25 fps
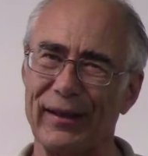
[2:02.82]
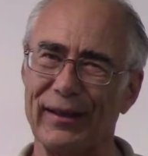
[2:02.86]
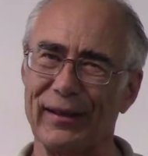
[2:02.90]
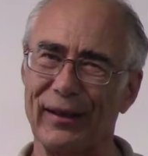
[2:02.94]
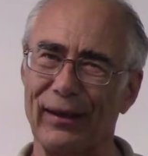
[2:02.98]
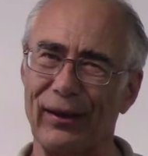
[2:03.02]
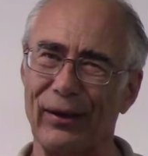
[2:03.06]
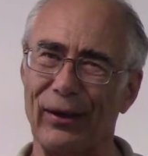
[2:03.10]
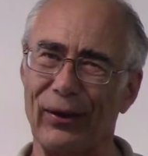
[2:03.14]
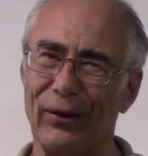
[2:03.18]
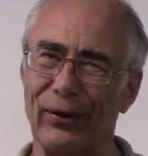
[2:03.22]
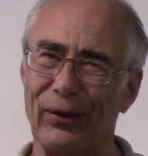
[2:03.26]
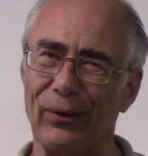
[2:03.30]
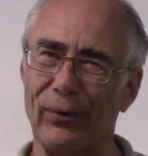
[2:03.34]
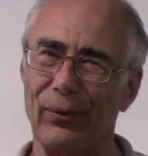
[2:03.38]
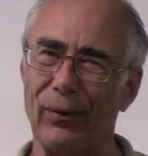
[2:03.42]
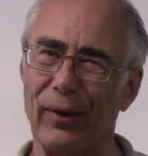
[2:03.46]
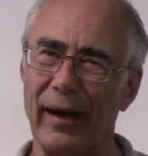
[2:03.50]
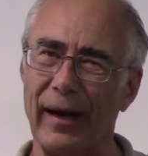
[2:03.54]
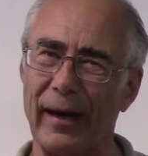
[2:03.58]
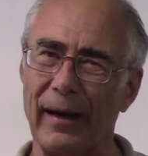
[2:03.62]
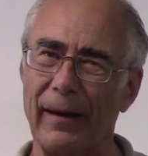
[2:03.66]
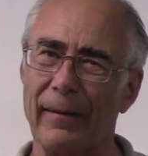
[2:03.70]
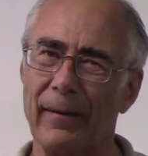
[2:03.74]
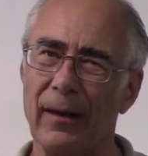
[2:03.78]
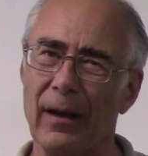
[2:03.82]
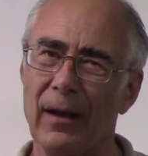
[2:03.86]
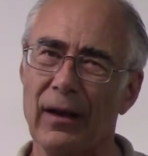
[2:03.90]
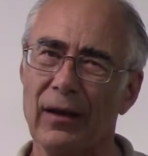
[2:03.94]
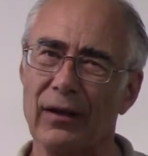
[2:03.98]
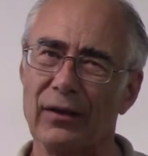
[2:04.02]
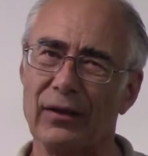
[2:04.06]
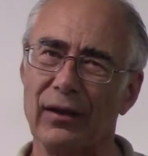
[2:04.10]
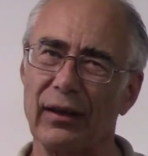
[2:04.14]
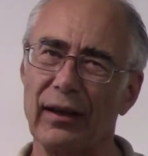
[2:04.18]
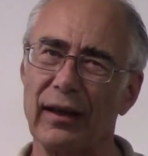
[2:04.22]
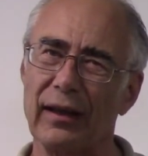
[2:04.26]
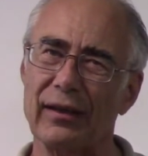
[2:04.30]
along the way.
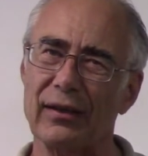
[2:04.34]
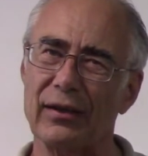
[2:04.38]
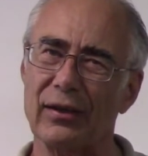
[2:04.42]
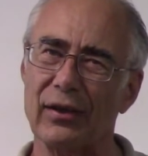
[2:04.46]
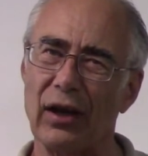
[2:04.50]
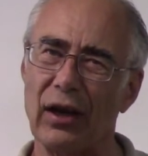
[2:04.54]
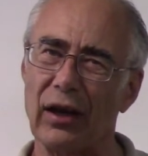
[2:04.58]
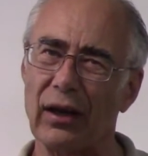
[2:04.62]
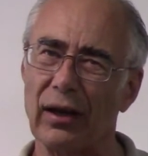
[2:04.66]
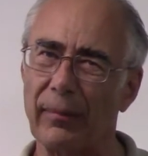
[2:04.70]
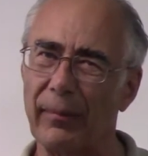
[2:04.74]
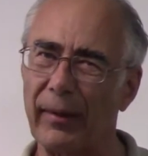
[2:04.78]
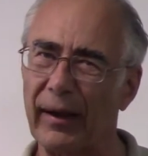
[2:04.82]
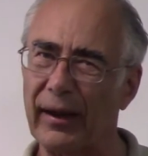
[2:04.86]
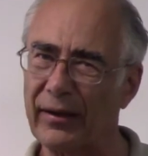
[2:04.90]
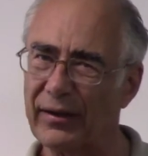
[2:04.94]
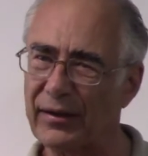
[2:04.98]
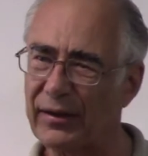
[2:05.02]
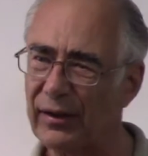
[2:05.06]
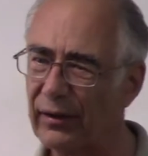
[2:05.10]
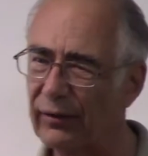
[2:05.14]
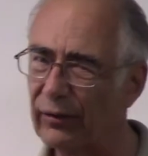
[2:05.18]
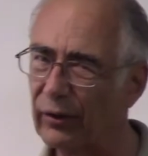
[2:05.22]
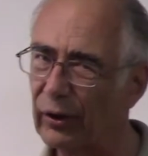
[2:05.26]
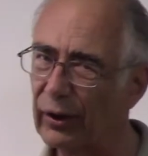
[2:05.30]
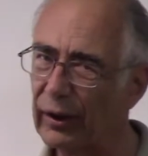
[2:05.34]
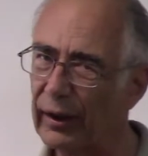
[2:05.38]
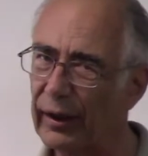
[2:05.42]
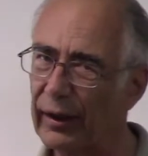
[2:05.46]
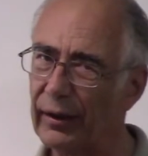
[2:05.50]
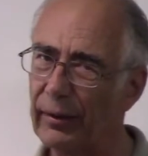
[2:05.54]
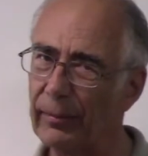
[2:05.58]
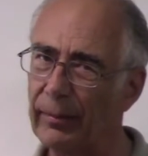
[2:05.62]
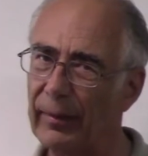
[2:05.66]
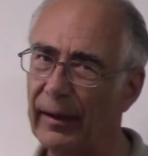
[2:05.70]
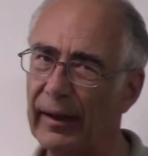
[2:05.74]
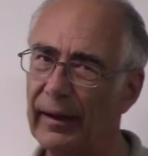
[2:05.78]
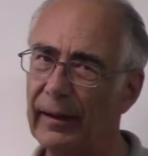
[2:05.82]
So let's talk about silver a
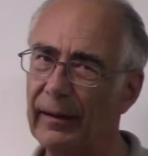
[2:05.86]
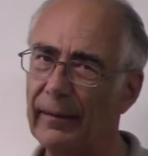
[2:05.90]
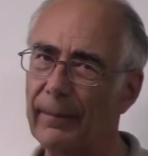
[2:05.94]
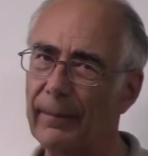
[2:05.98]
little bit.